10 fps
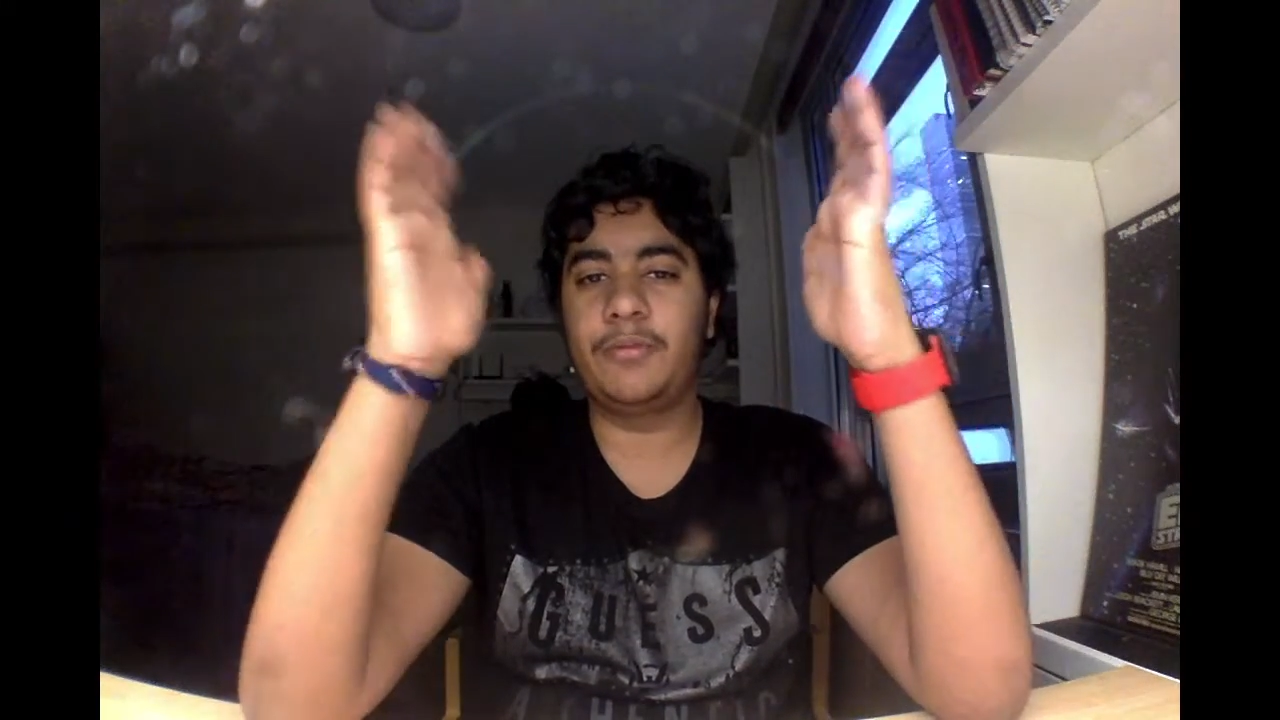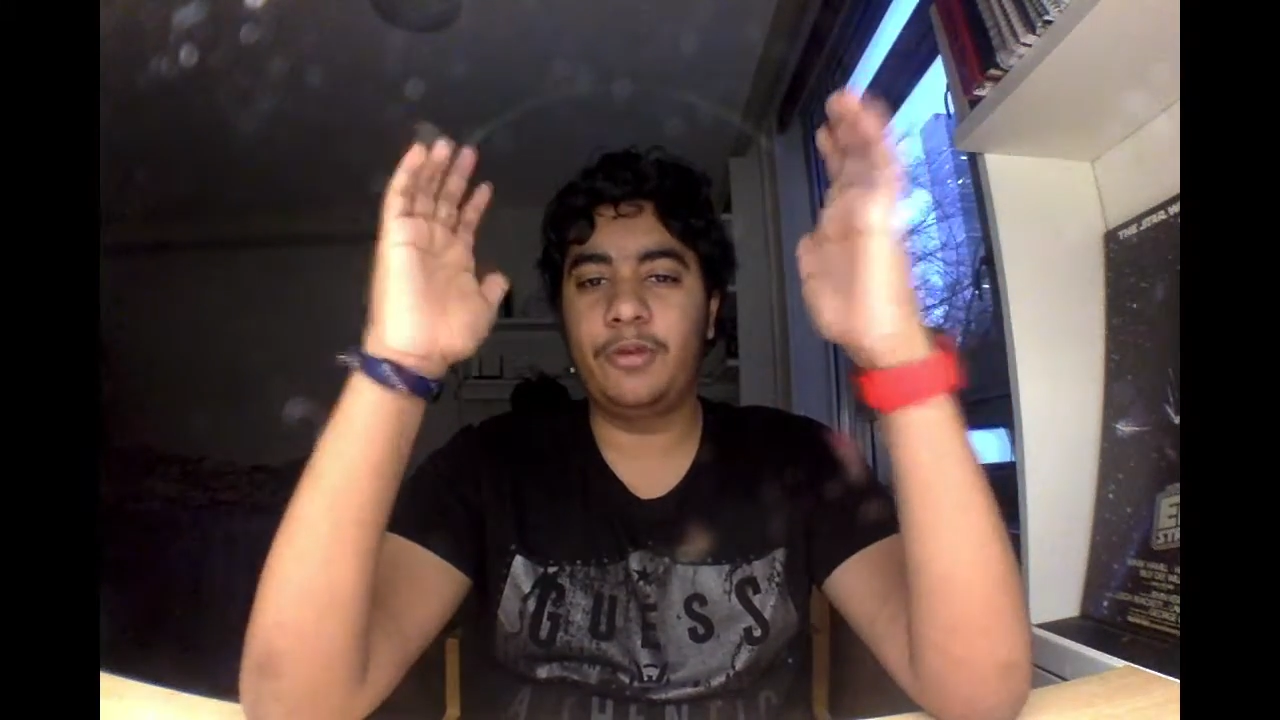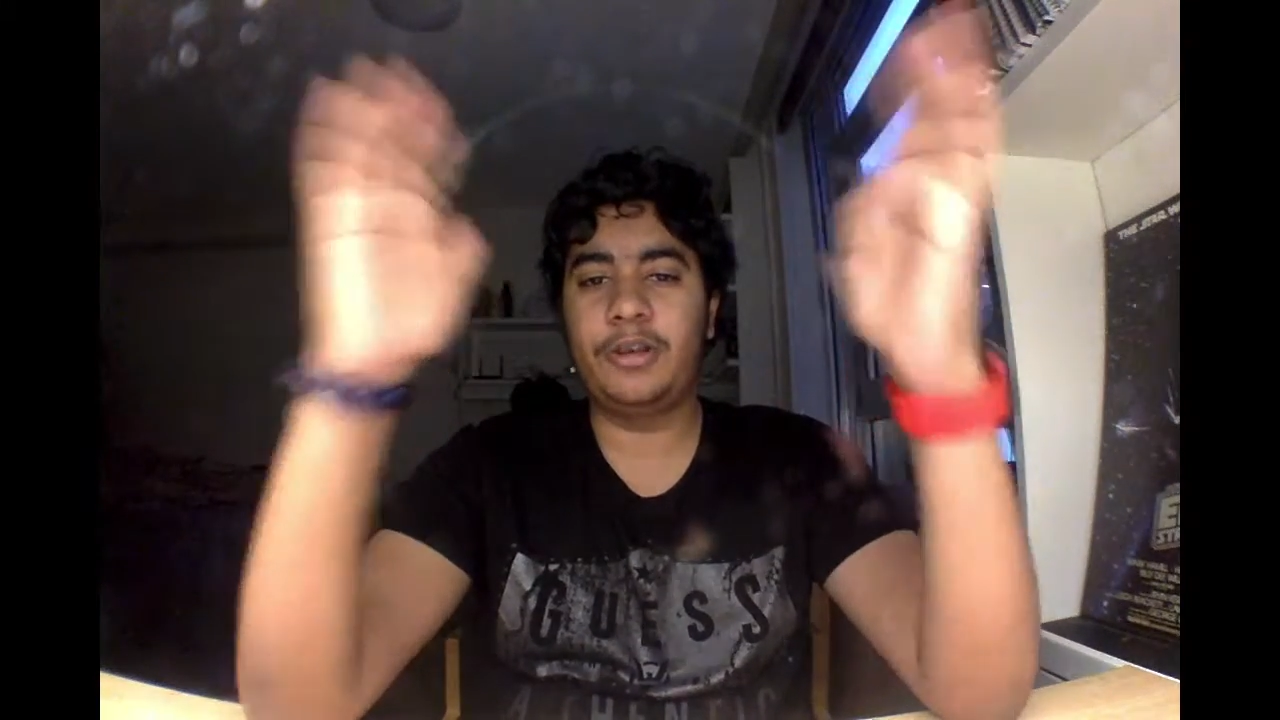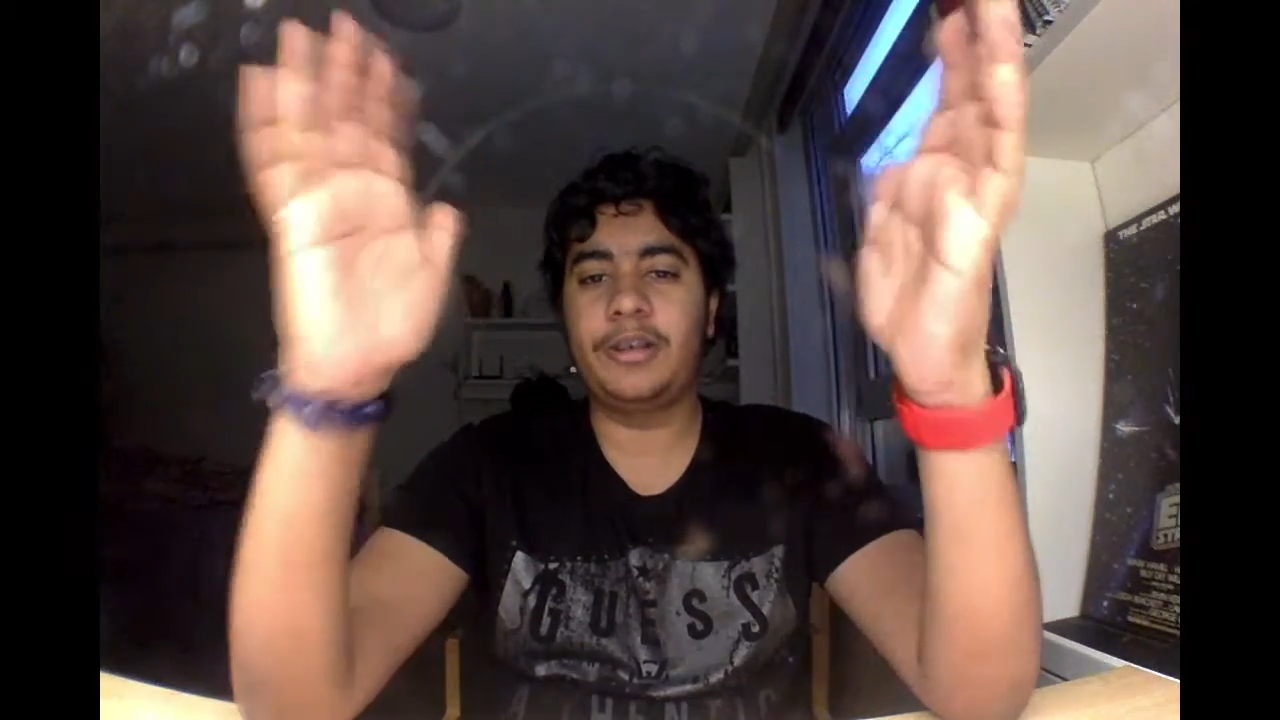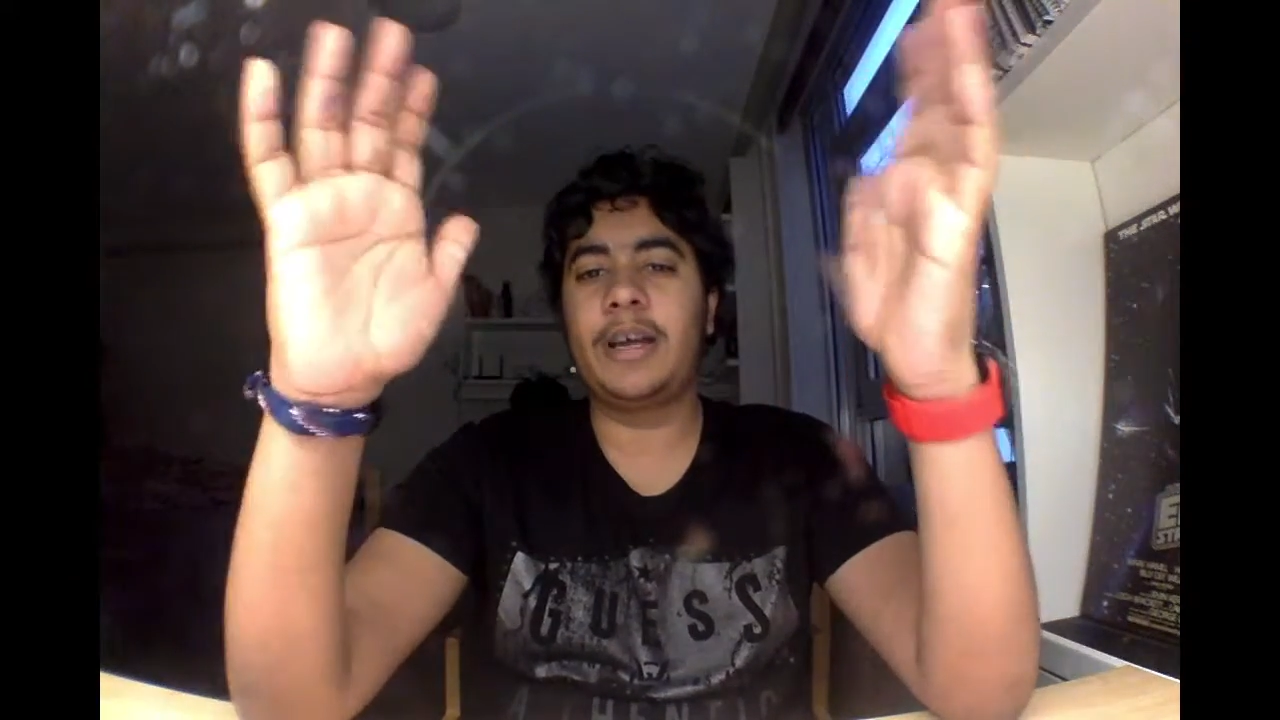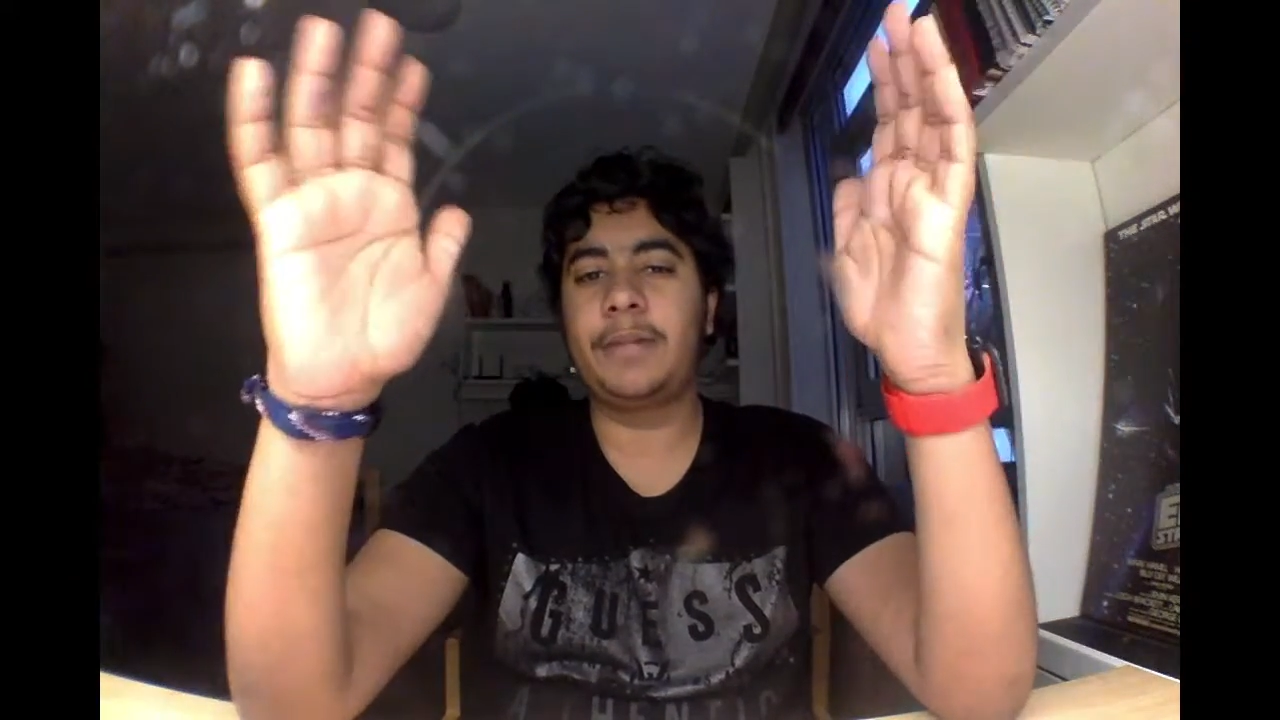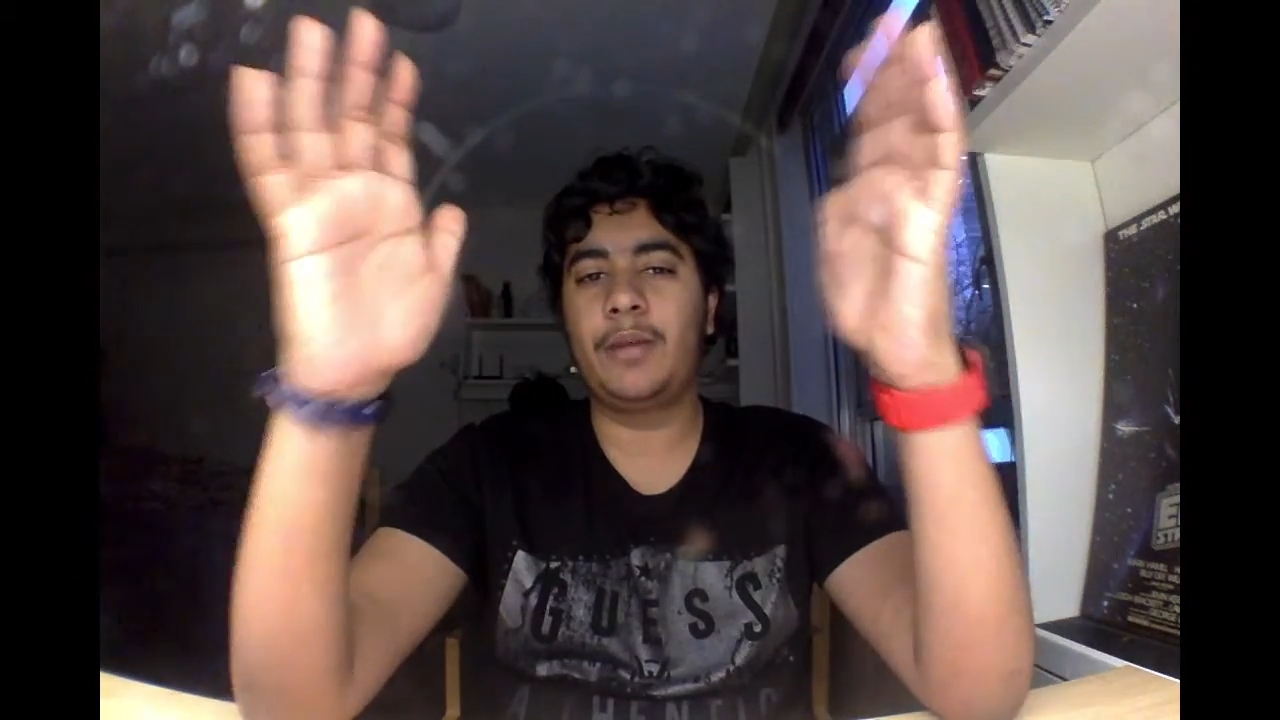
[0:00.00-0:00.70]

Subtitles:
full time,